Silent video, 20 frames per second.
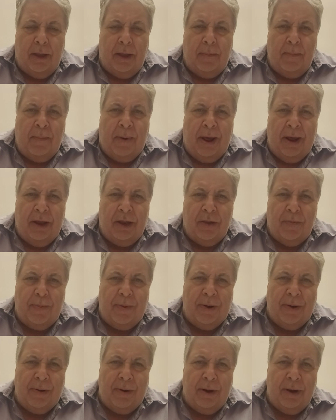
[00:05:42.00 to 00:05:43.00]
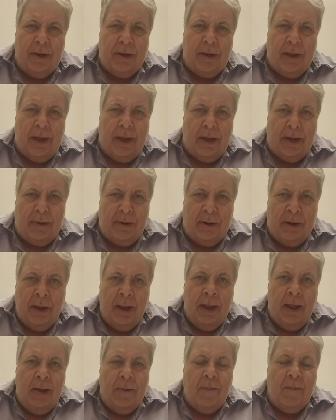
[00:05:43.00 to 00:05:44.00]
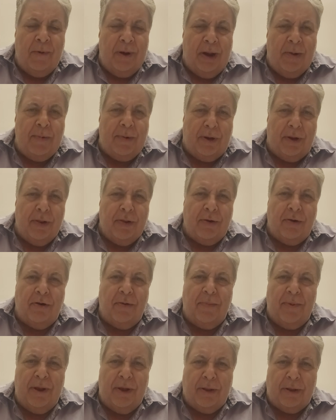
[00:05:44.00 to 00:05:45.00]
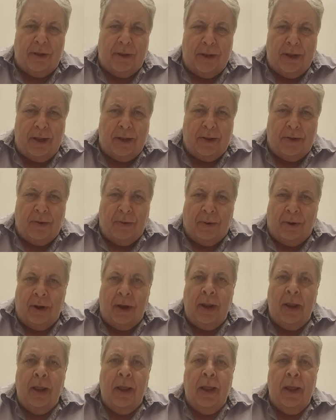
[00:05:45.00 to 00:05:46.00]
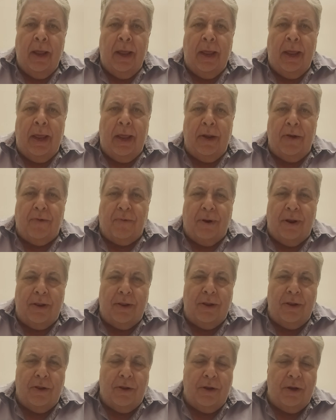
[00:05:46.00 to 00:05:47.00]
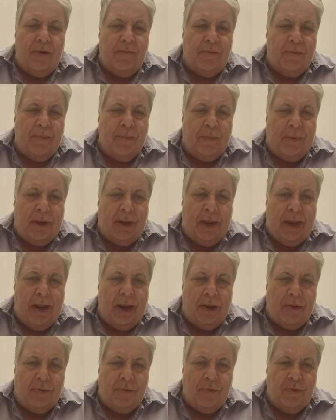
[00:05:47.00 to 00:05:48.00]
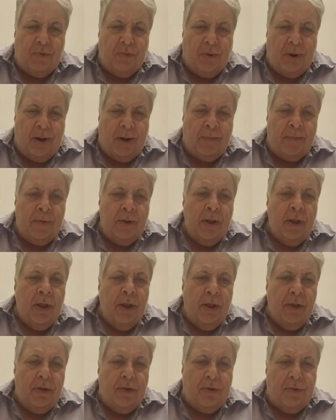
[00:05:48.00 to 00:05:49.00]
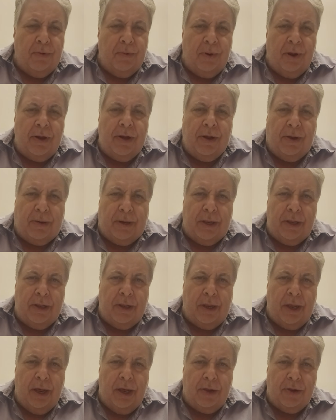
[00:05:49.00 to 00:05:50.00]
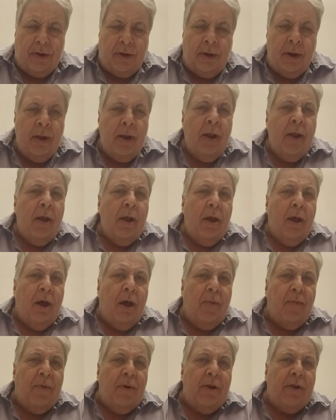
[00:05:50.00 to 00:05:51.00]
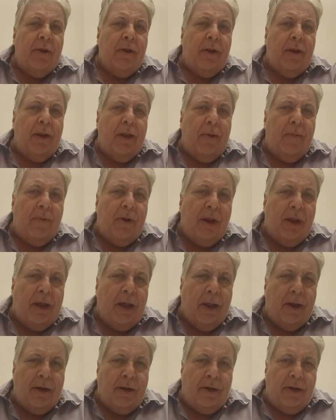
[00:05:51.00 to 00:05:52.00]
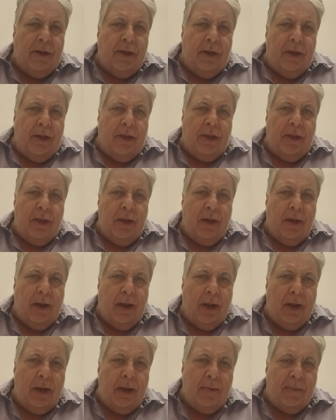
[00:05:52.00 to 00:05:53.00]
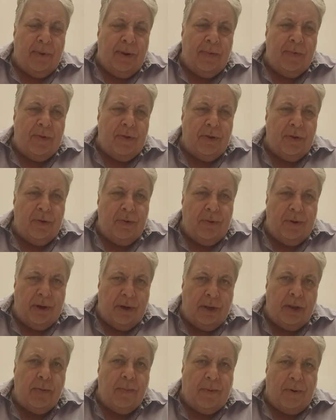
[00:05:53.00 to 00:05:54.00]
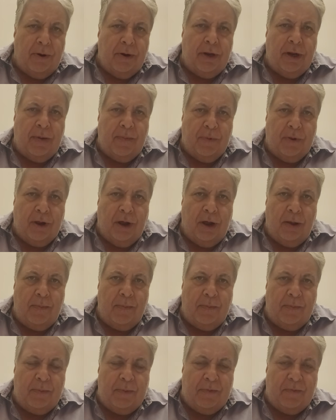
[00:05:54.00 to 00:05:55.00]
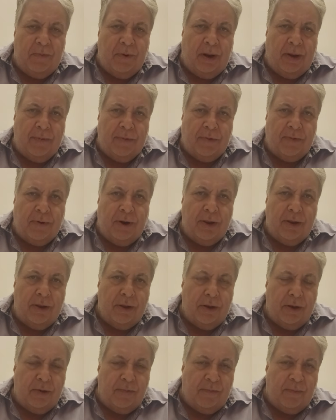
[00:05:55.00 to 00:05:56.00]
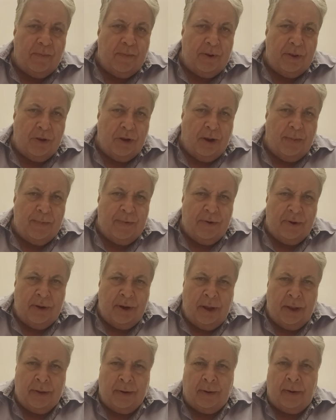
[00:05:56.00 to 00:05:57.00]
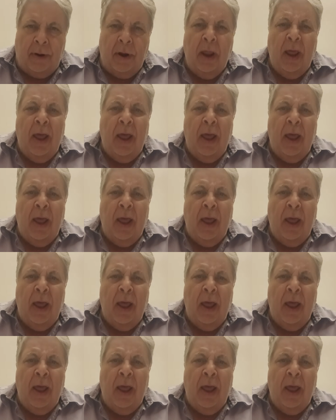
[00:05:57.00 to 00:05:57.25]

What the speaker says: my experience and what I would consider to be a success story in transitioning from K through 12 to adult education. Originally, when I got into teaching, I was just doing it as a part time job while I was transitioning from one job to another.